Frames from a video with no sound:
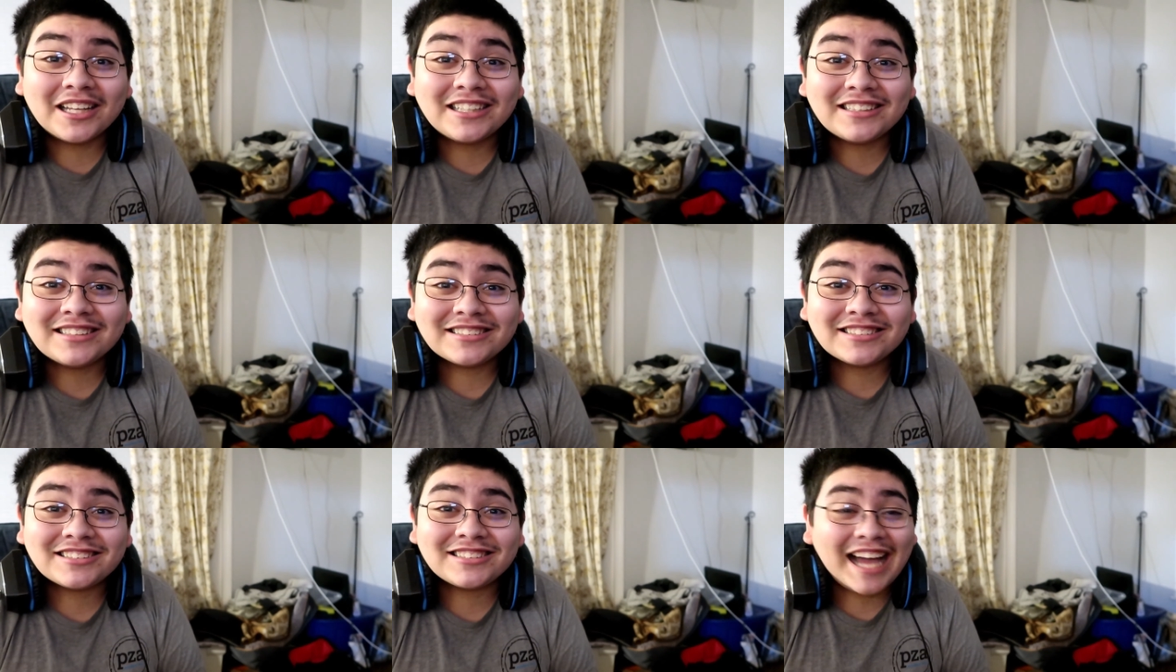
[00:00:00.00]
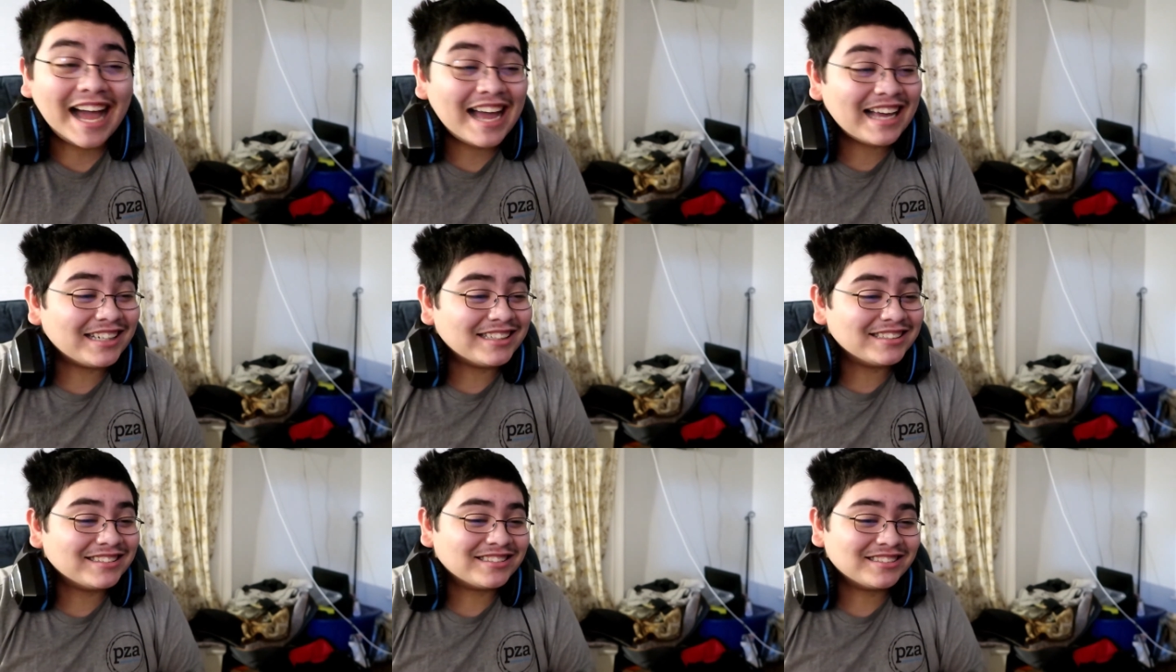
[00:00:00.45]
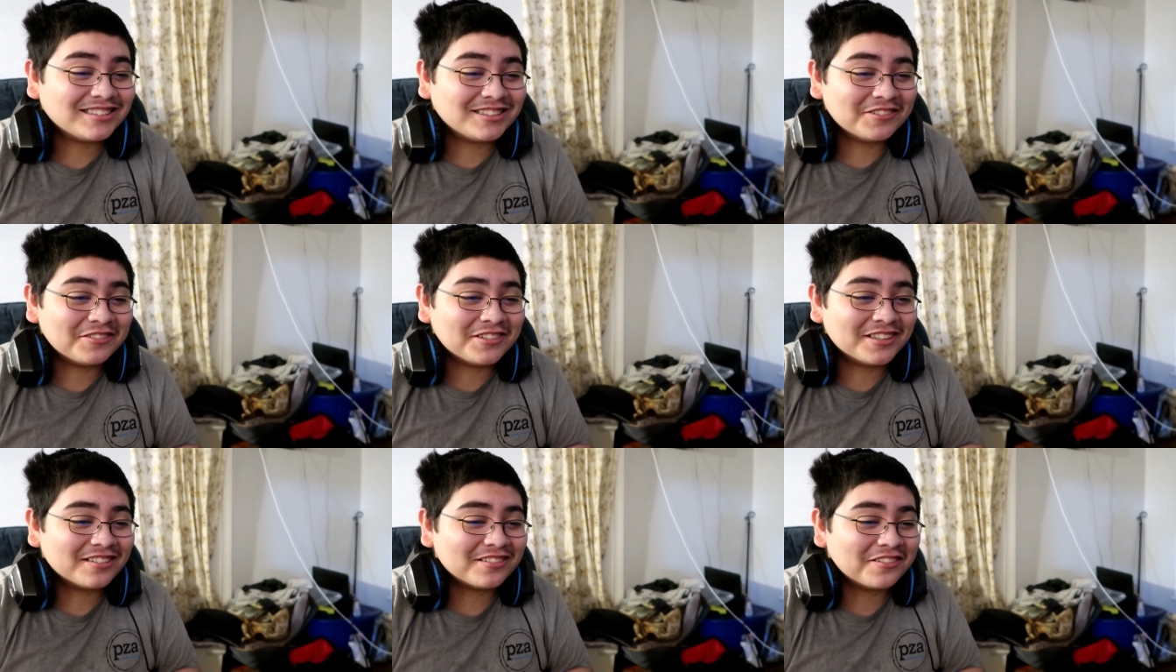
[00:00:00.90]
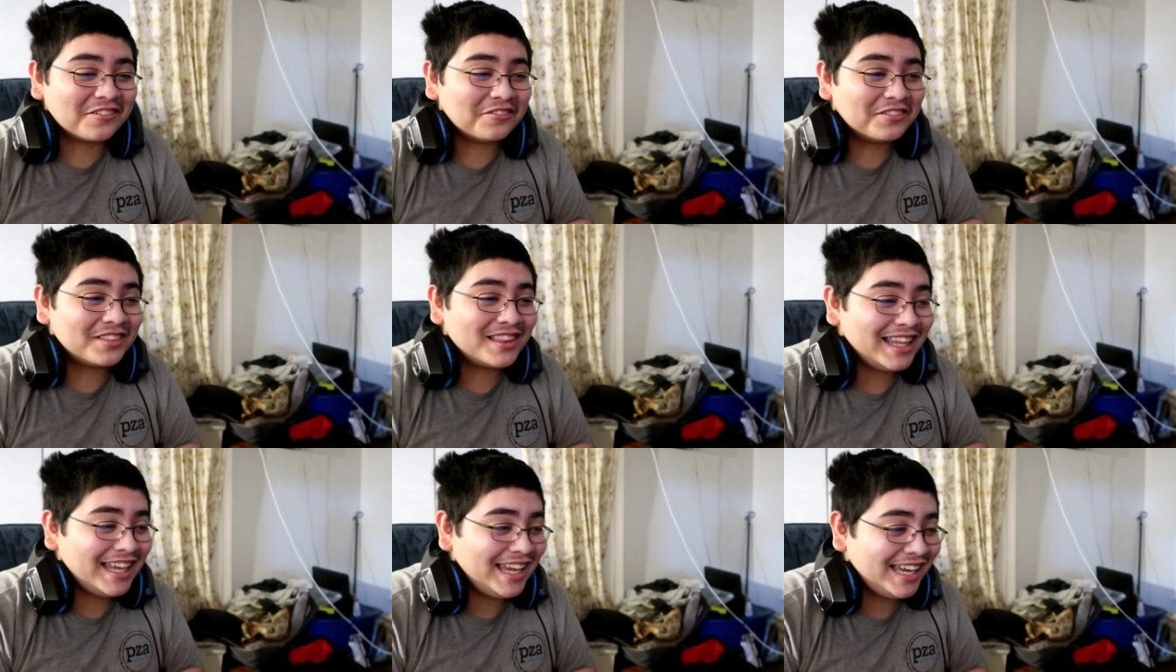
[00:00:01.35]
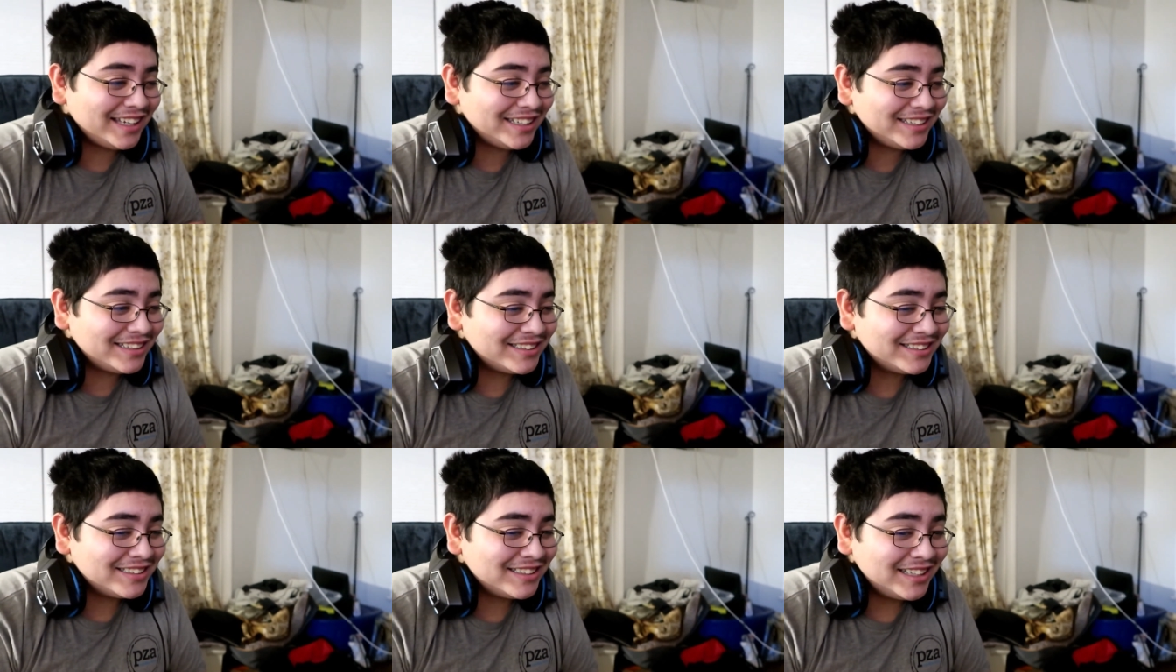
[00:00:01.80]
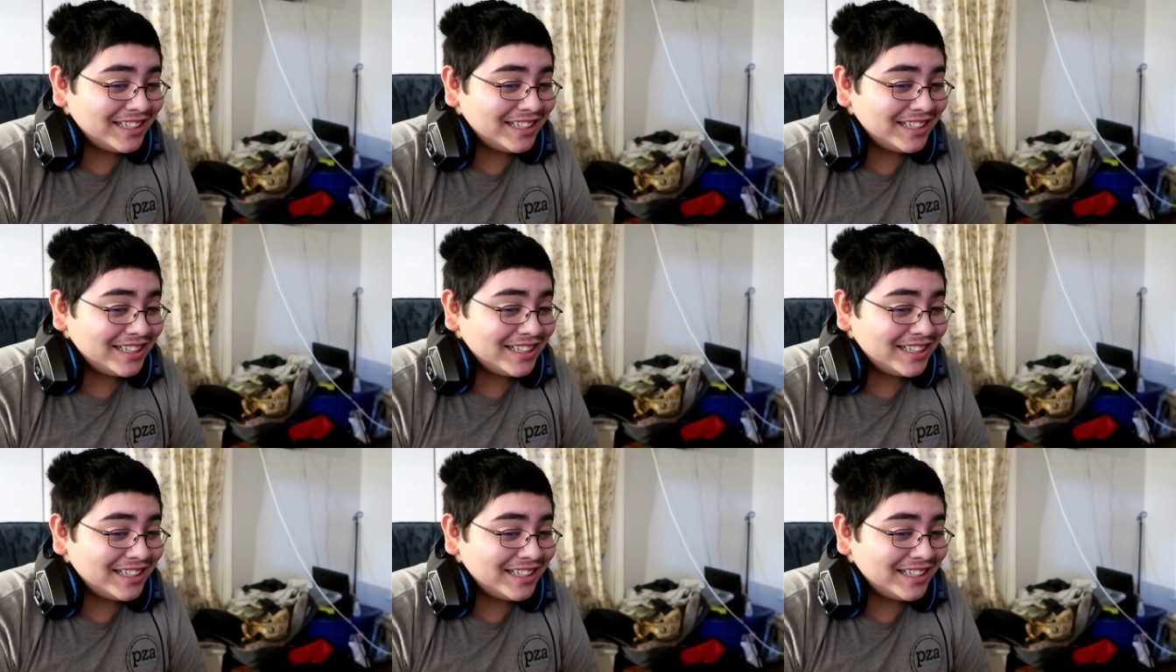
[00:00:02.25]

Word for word: Like, this guy is doing his own thing.